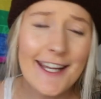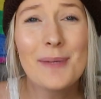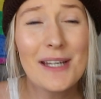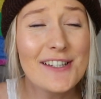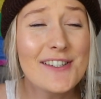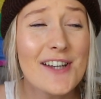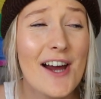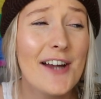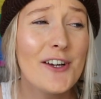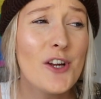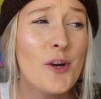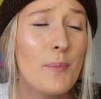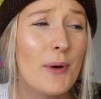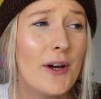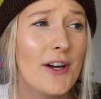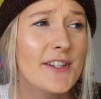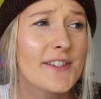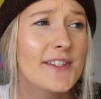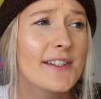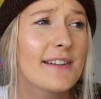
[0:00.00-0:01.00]
Because I know
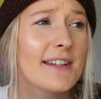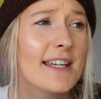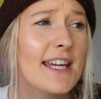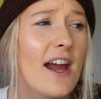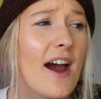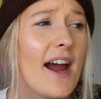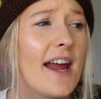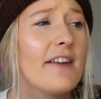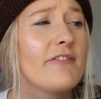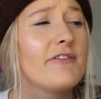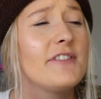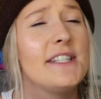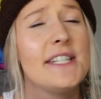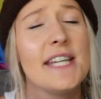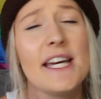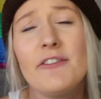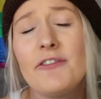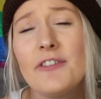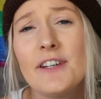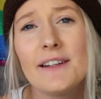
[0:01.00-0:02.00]
personally I have
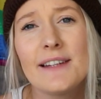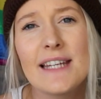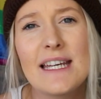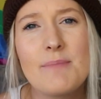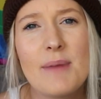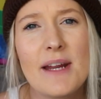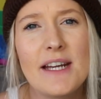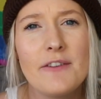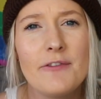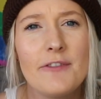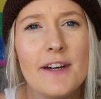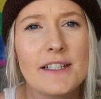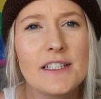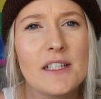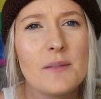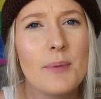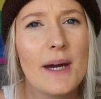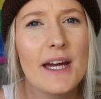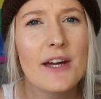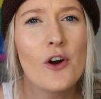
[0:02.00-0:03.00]
definitely been
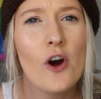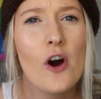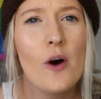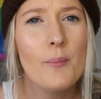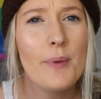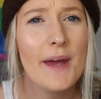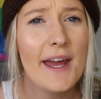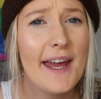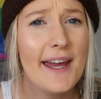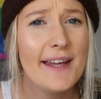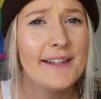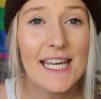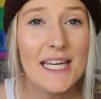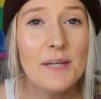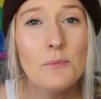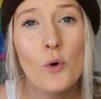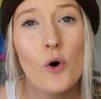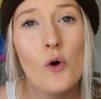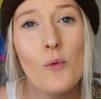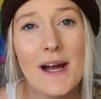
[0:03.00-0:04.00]
affected by comp het
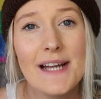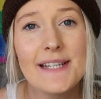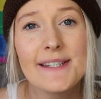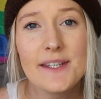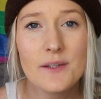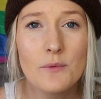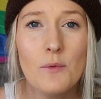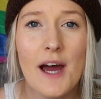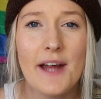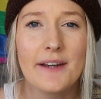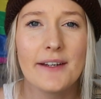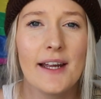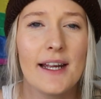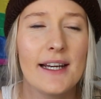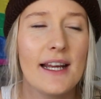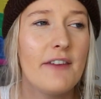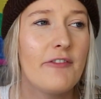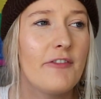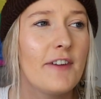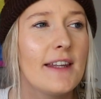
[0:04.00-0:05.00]
in more ways than one,
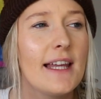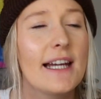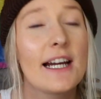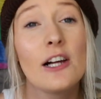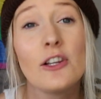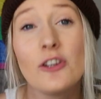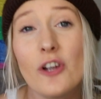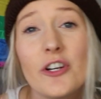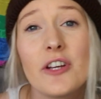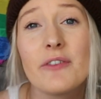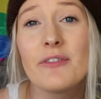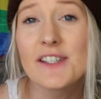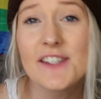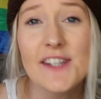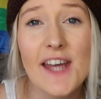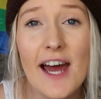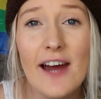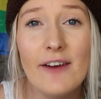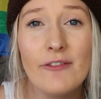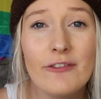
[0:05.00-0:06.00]
and I feel like a lot of us
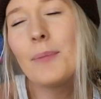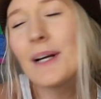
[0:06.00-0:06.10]
have.